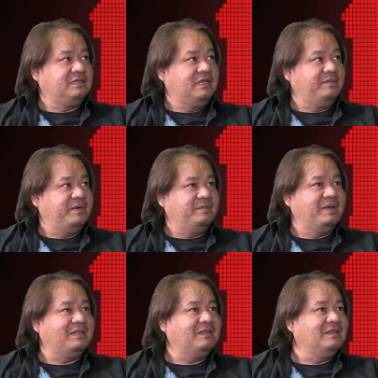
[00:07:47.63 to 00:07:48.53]
Katy Perry.
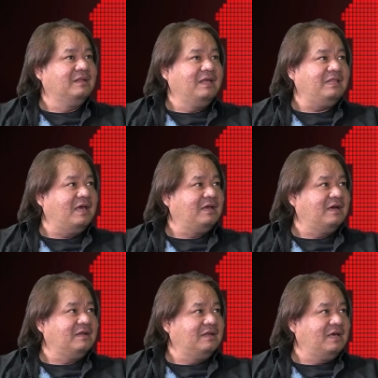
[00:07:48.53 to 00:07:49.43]
But lady, I
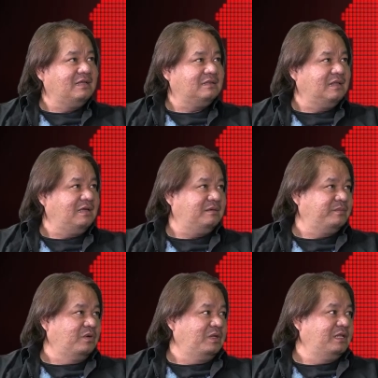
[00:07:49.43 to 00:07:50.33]
got a lot, like
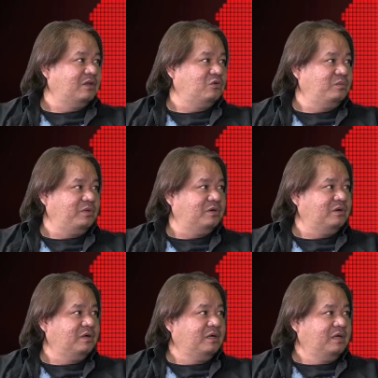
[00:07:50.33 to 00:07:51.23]
Paulina Rubio.
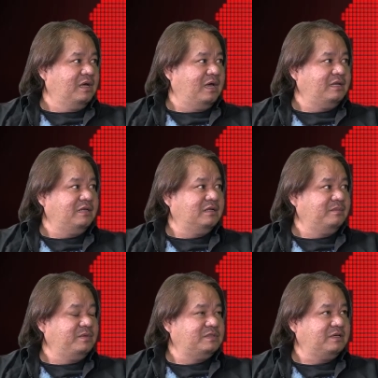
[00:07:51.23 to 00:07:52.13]
I did her
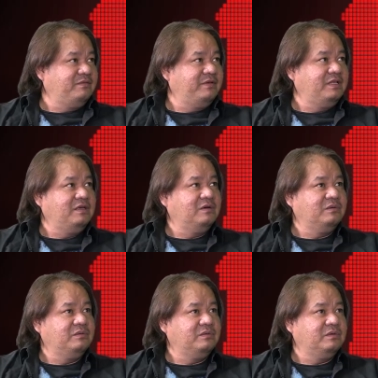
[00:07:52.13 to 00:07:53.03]
music
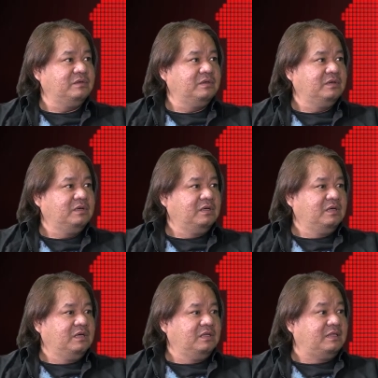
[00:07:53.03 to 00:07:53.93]
video,
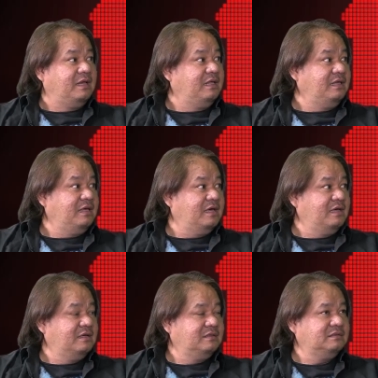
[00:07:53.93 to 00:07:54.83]
Thalia.